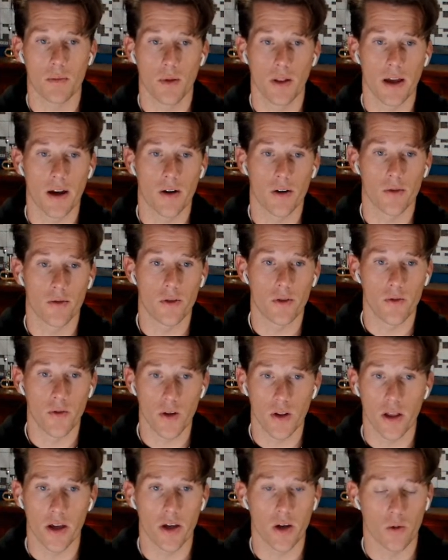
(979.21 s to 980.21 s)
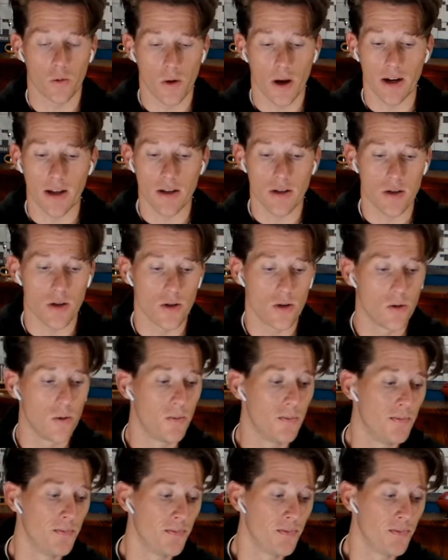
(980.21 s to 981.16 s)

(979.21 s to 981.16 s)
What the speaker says: player if you feel like you're ready to.